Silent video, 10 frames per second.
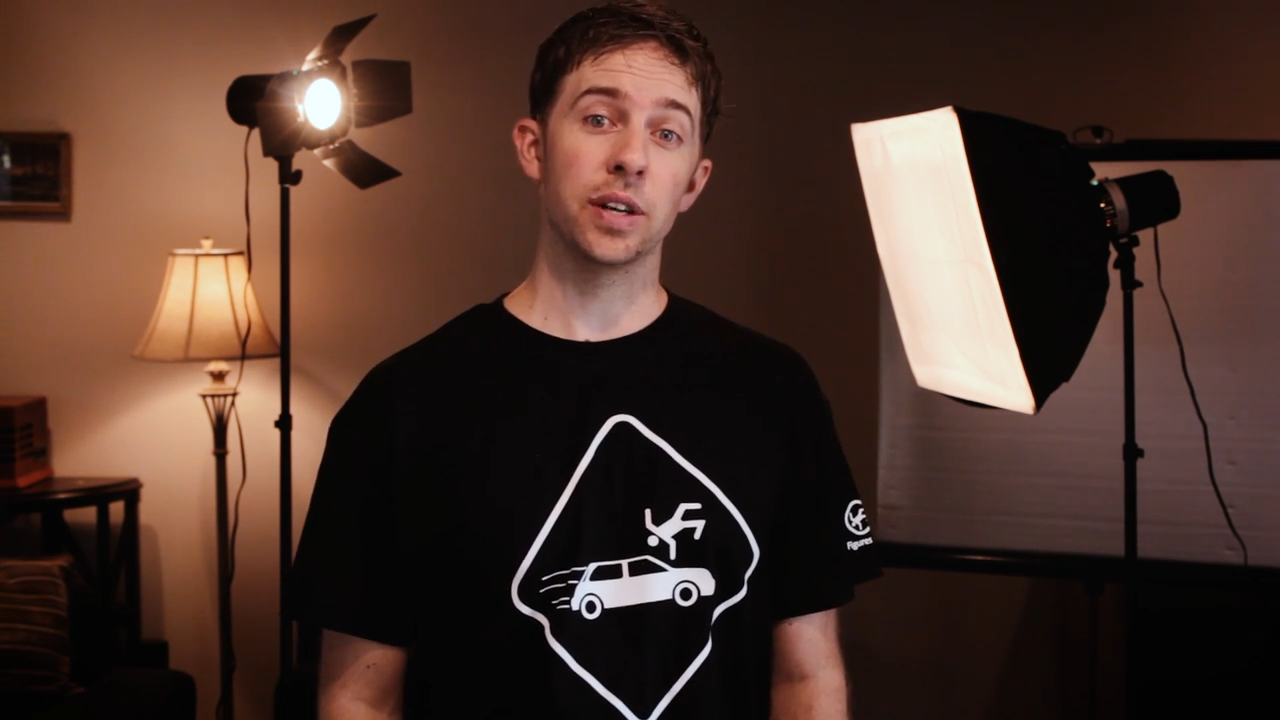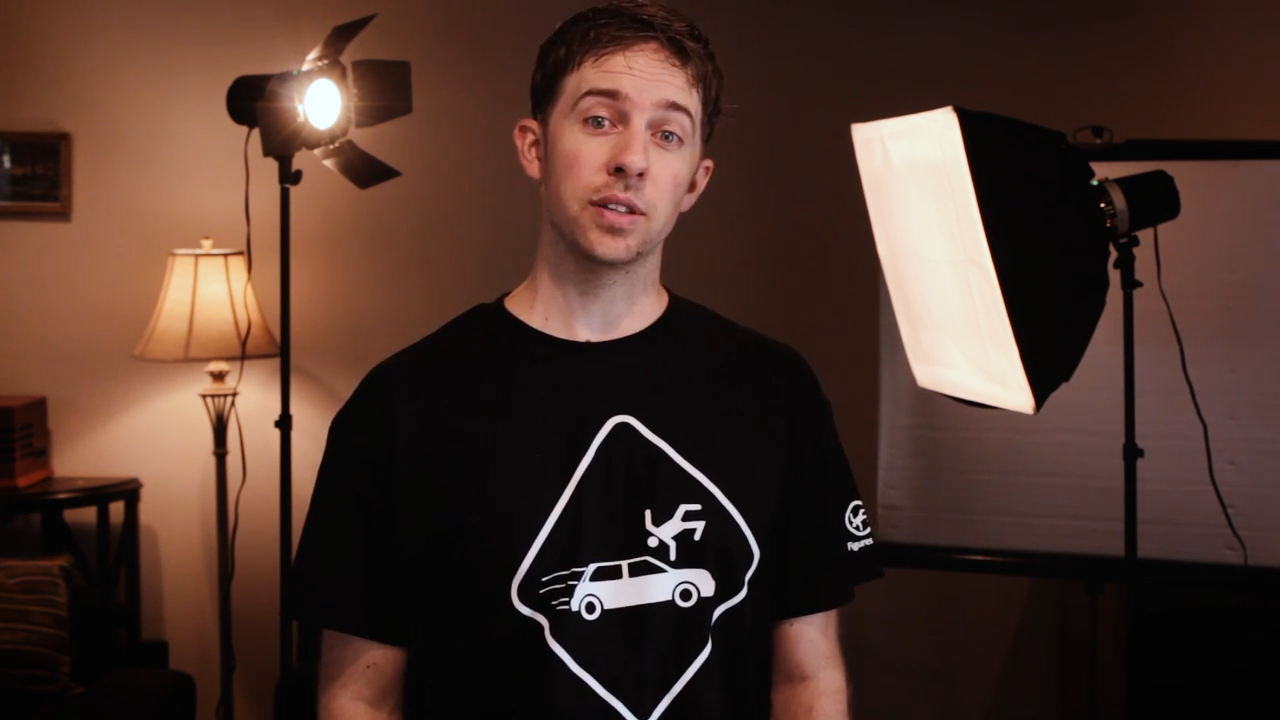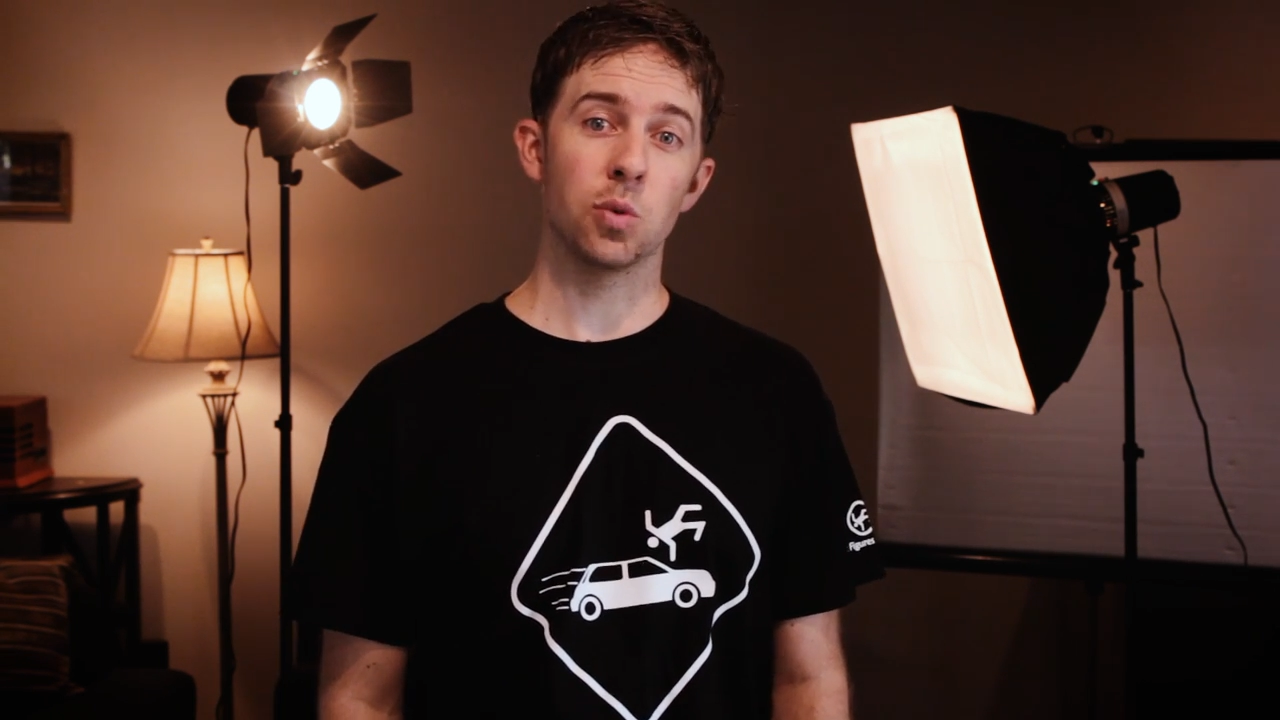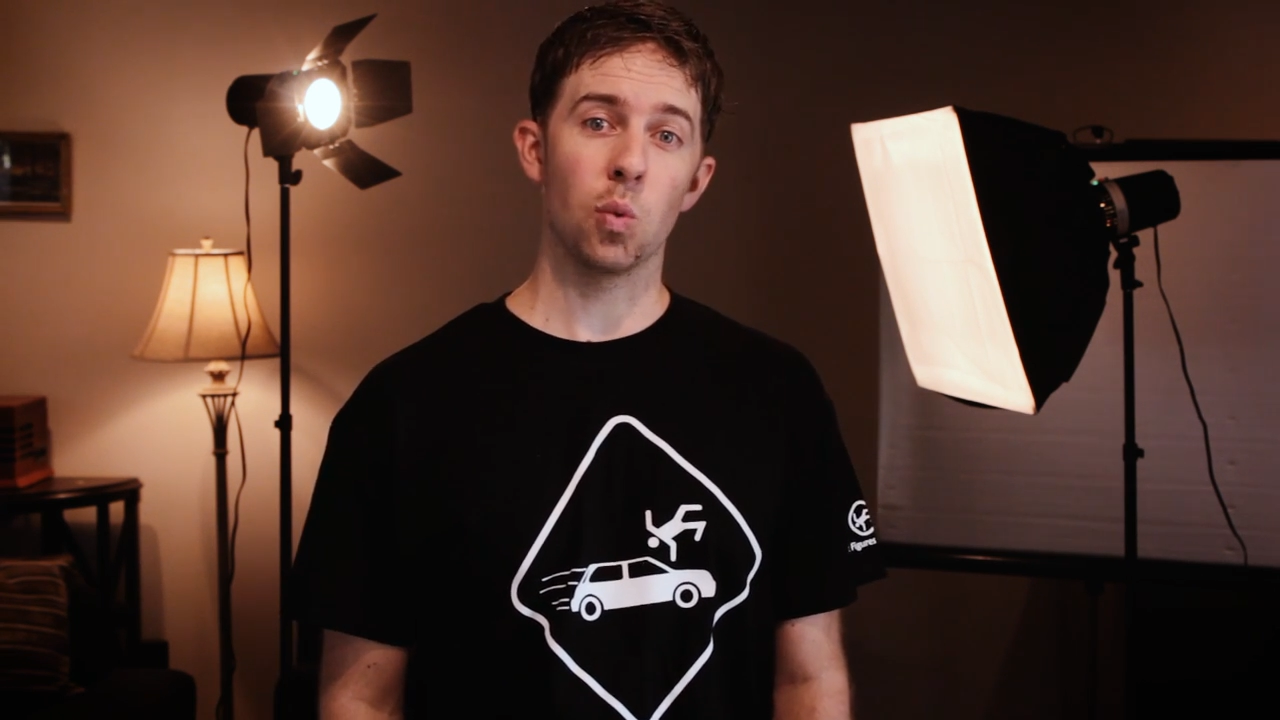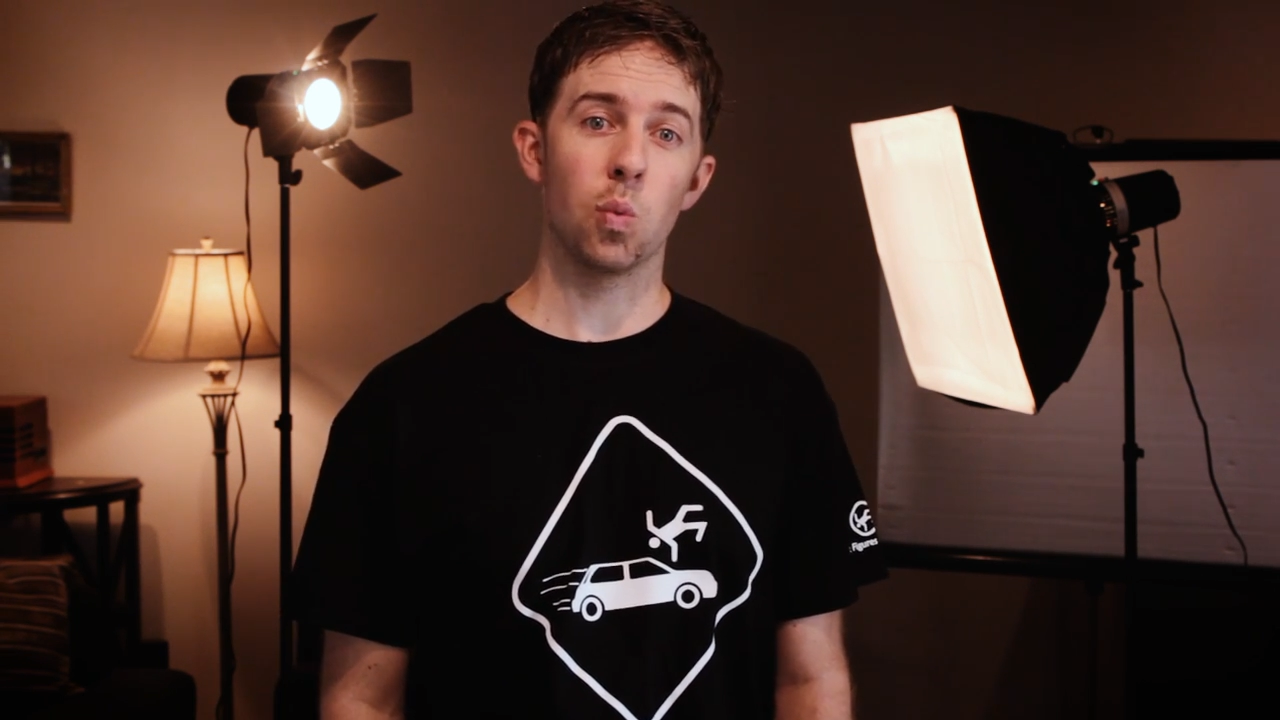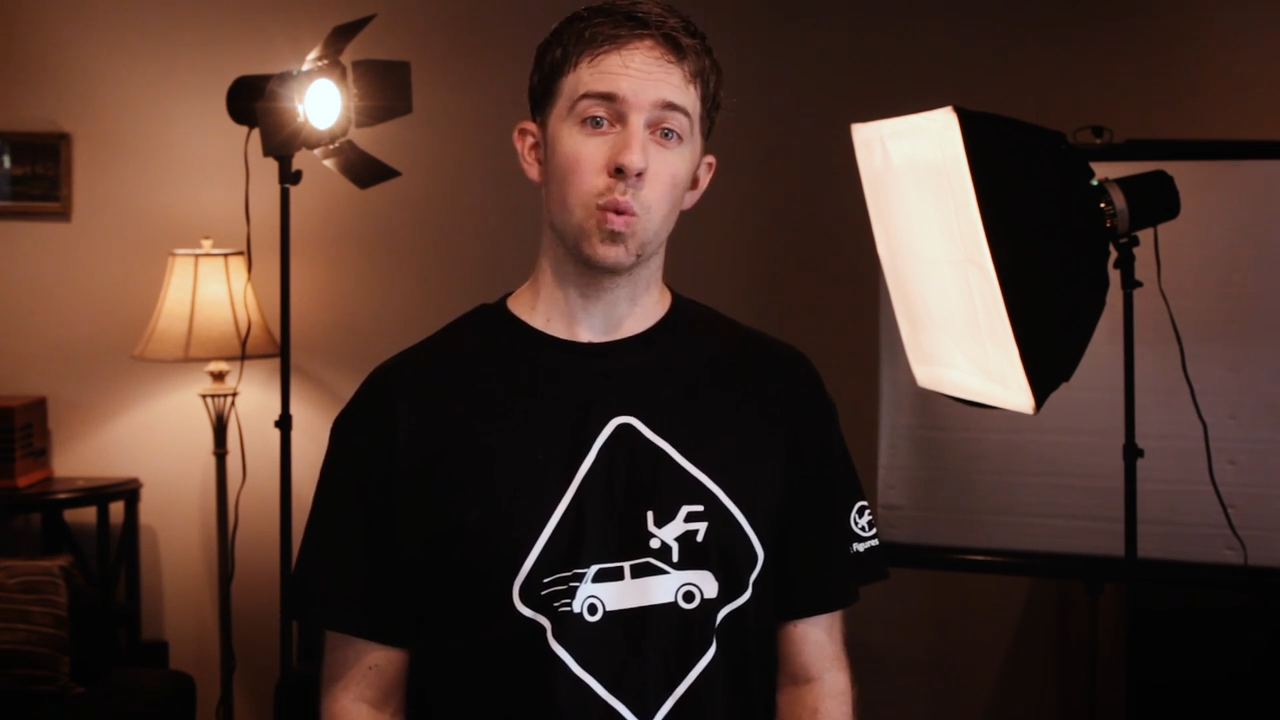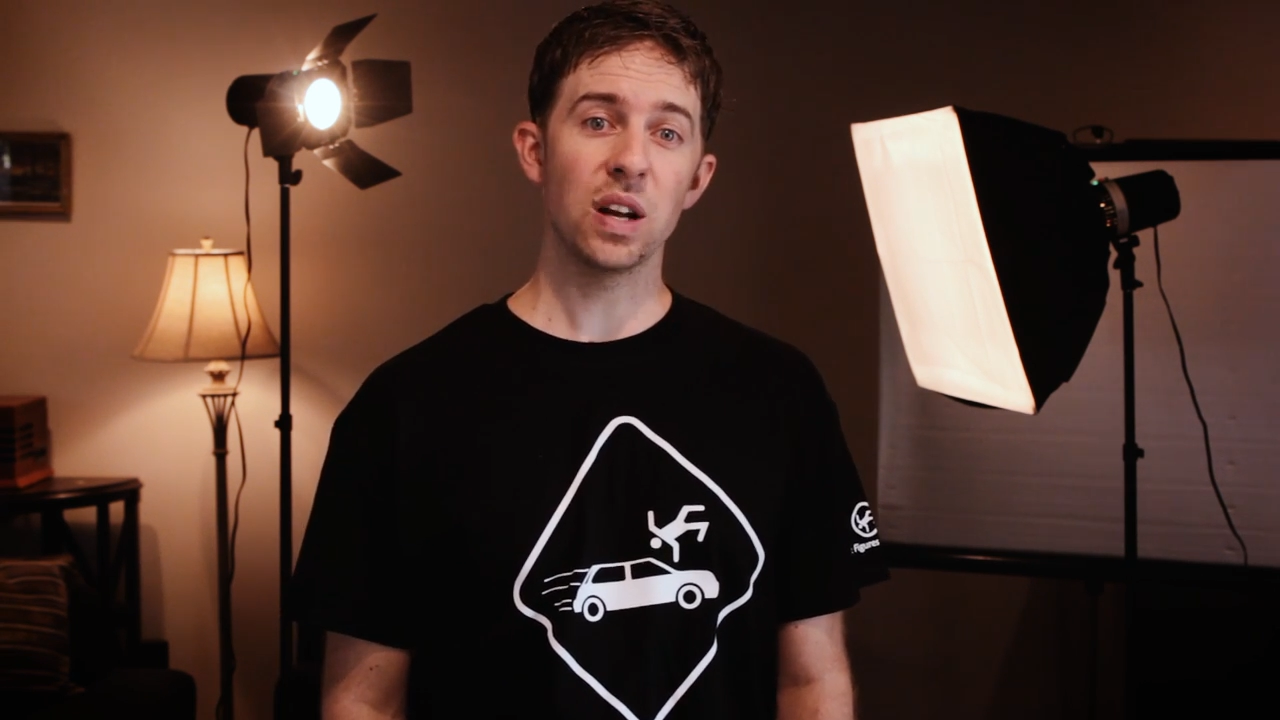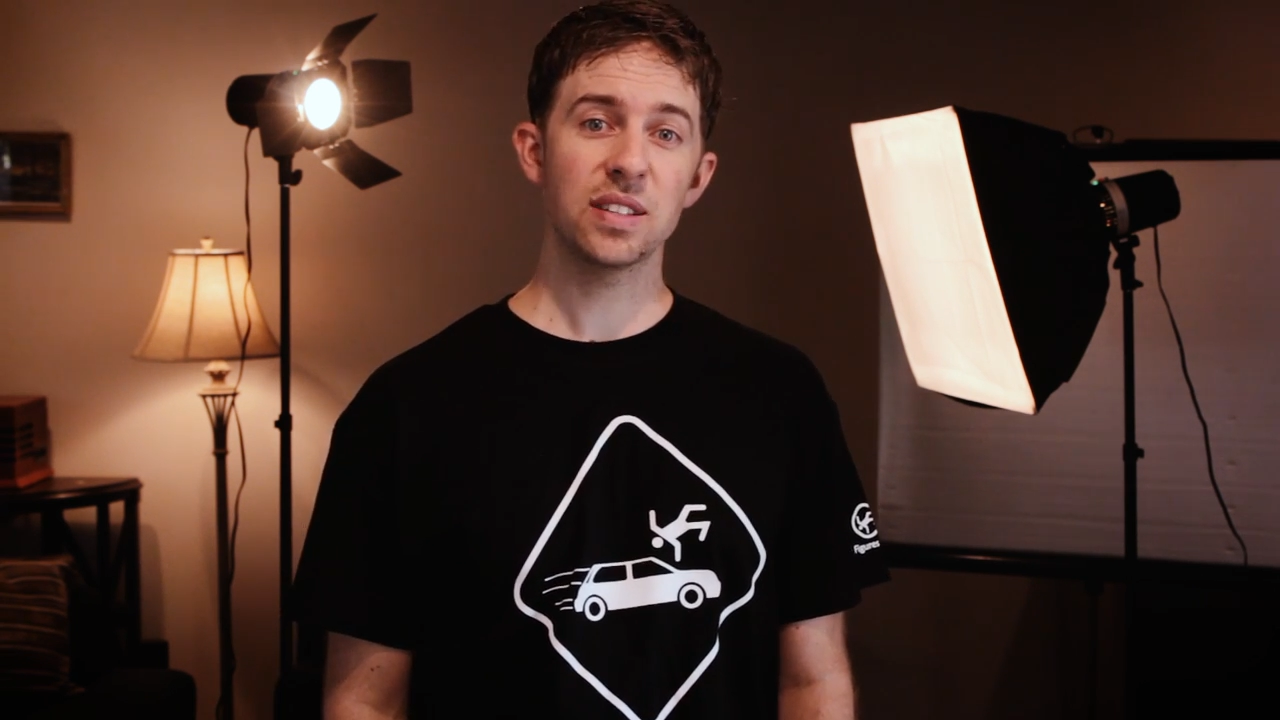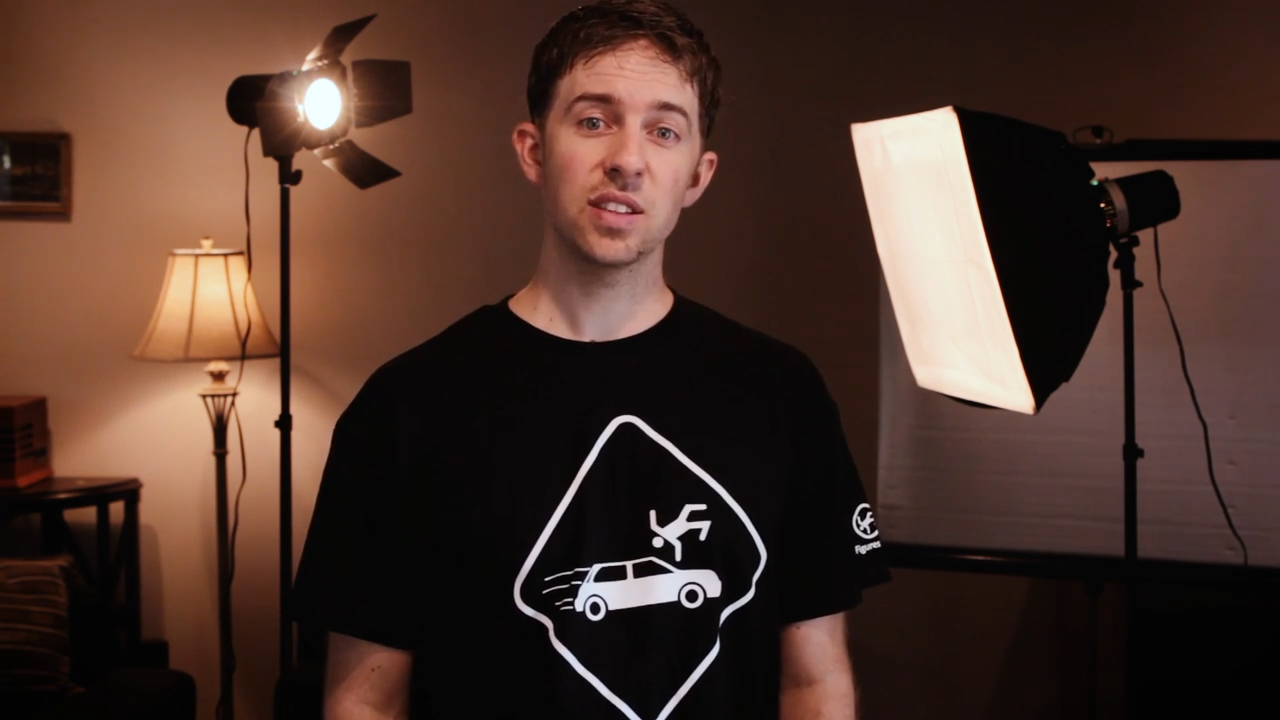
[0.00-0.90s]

is what